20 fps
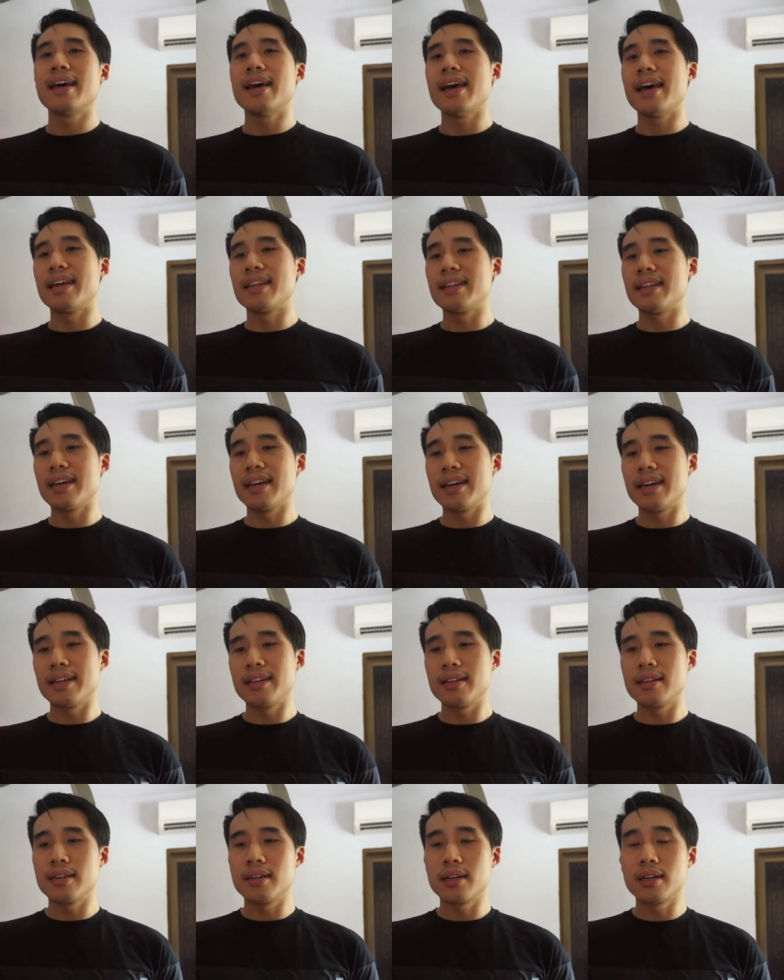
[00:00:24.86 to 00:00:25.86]
and
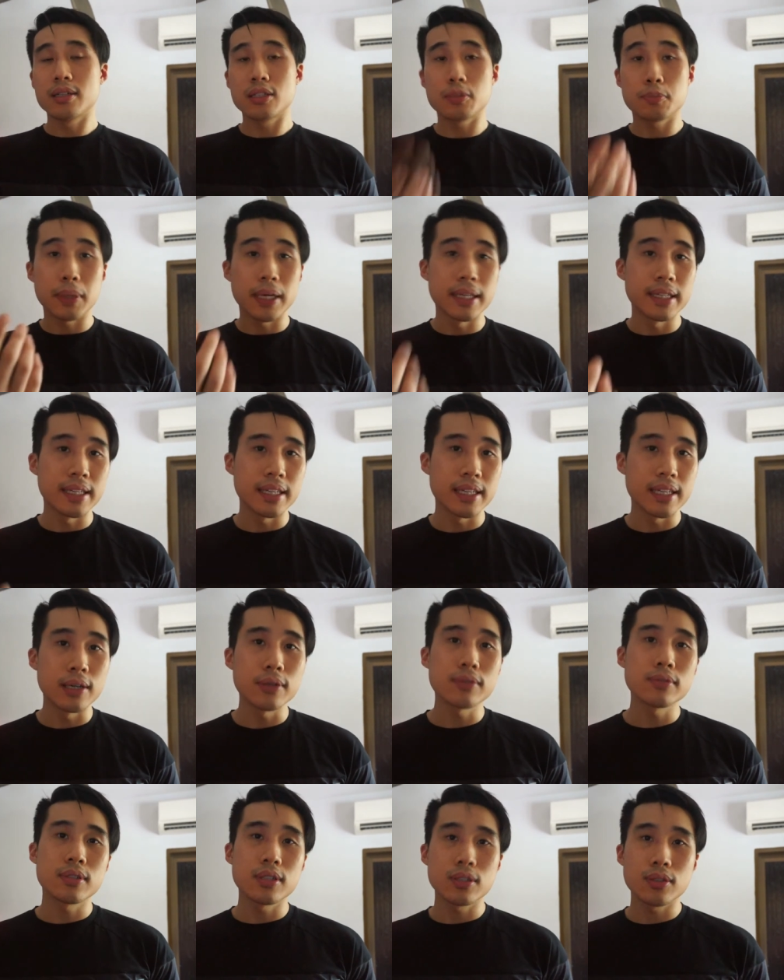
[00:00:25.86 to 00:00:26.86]
then splining it
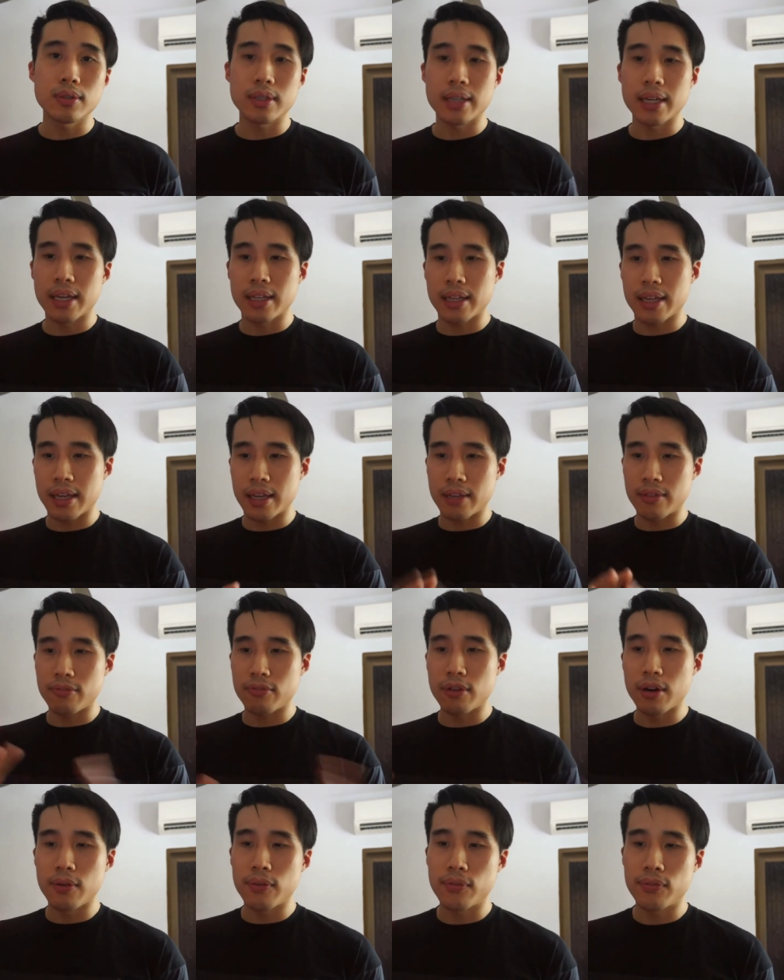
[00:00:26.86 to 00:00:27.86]
out just to get a
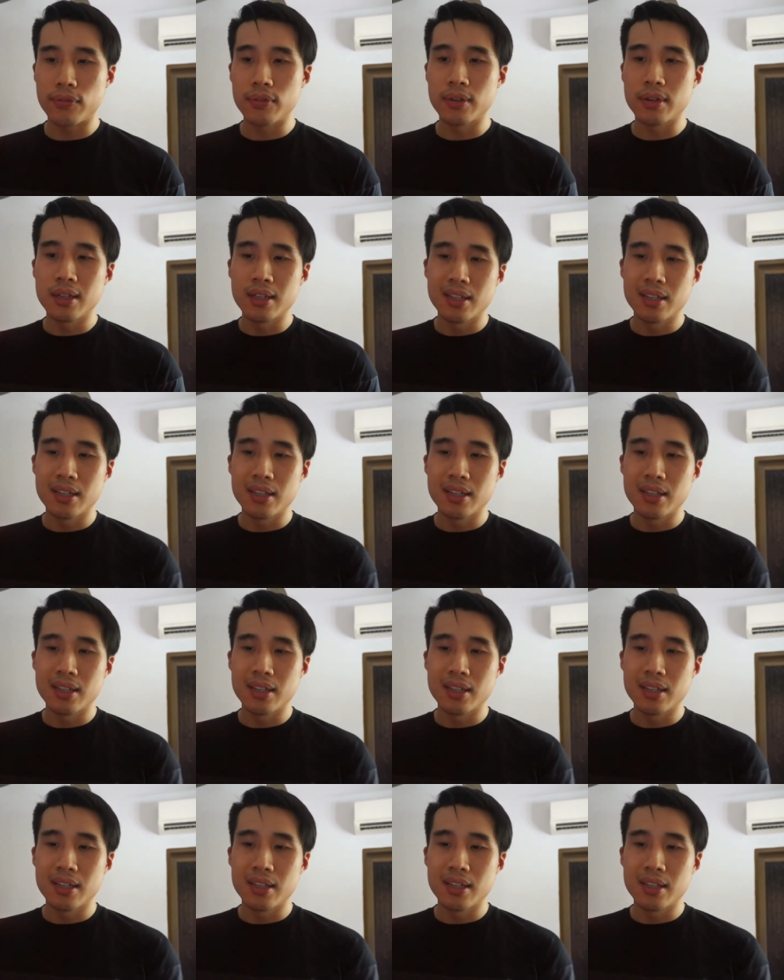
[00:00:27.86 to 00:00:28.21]
rough